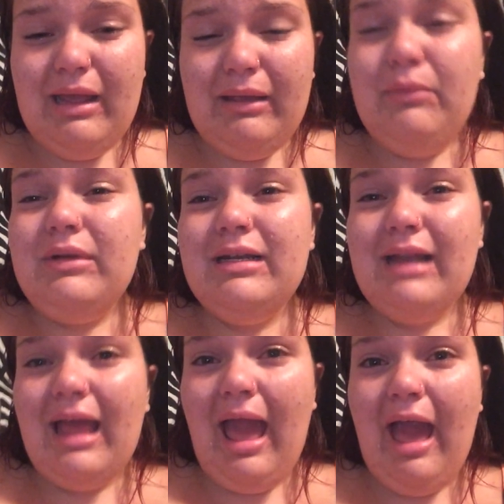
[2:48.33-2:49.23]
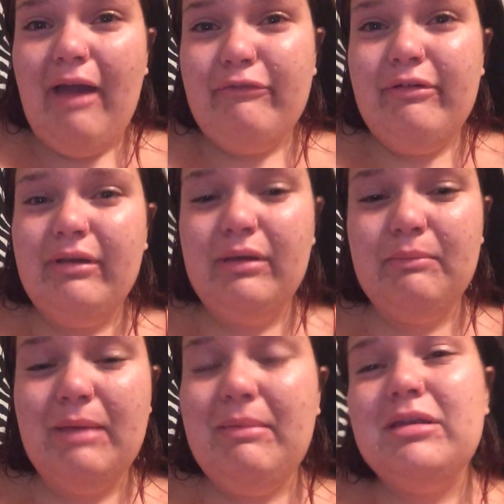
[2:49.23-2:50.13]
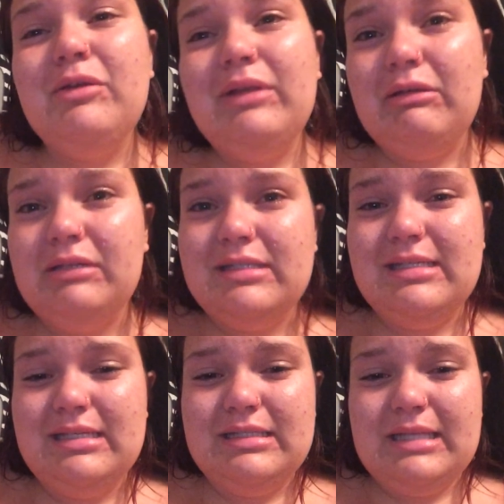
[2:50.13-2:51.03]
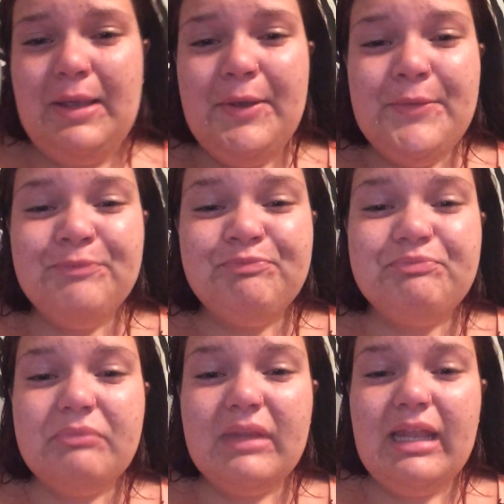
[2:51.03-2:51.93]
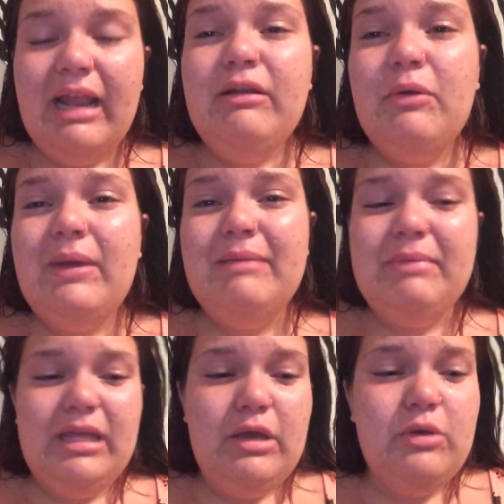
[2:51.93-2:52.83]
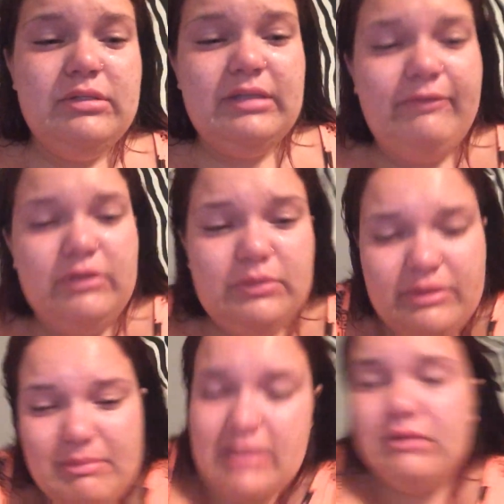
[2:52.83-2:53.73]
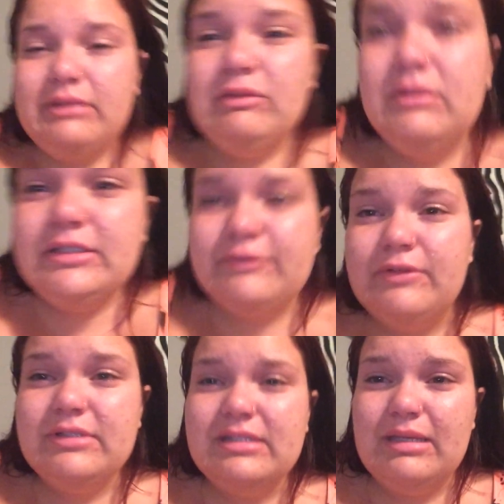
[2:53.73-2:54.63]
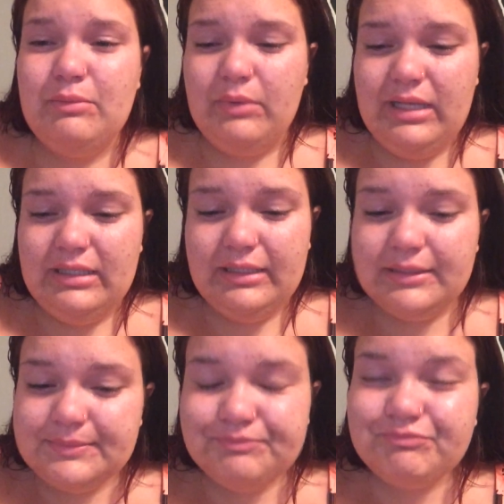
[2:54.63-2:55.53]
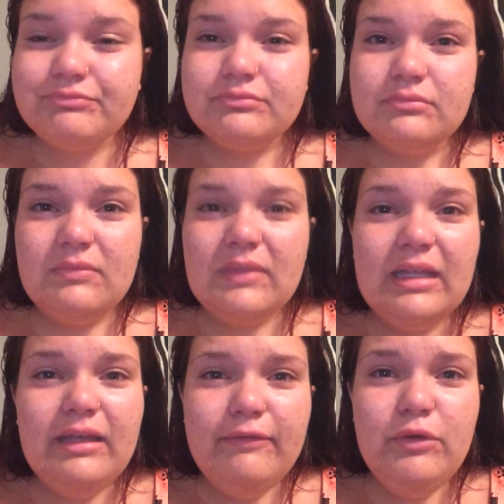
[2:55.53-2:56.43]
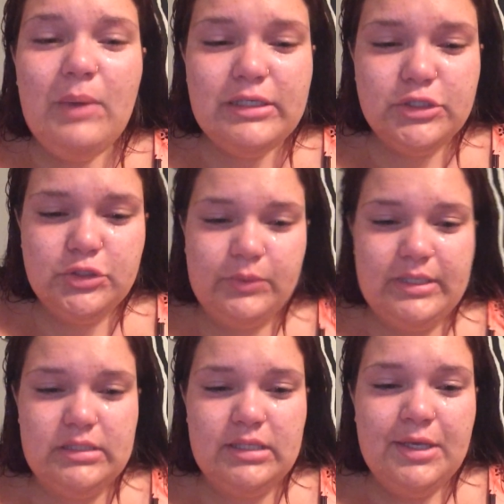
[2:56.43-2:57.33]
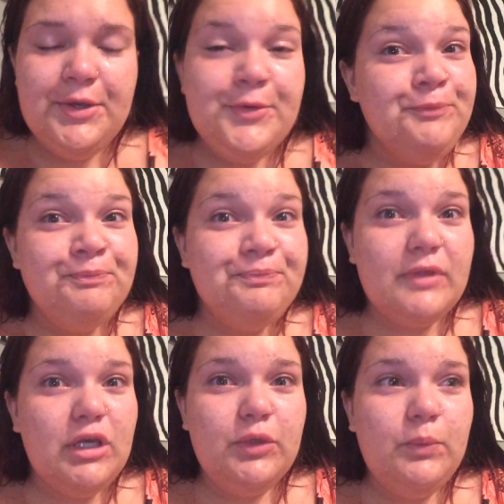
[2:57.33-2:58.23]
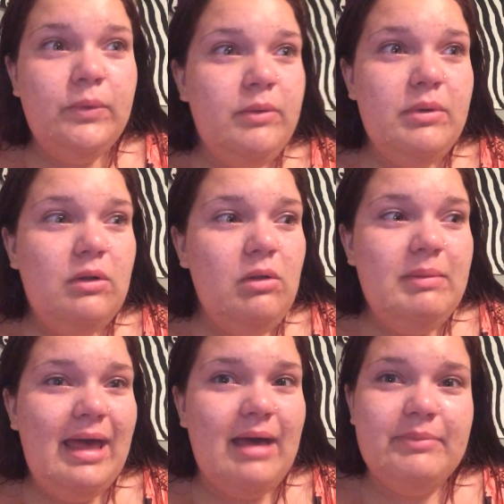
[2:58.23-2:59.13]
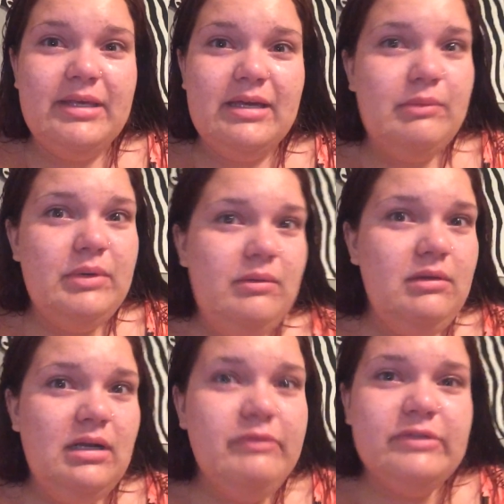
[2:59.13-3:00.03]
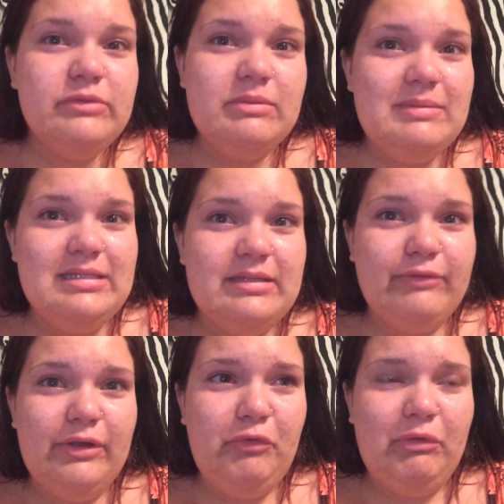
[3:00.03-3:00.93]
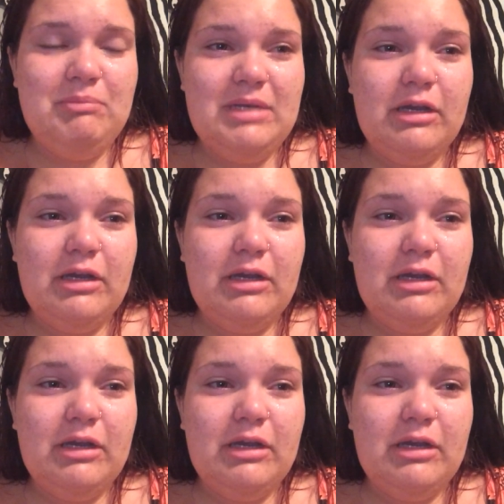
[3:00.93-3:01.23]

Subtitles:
I wouldn't have my mental illnesses. And I know anybody who suffers with a mental illness feels the same way. Like, if you had your choice, we would all be happy, and none of us would be suffering from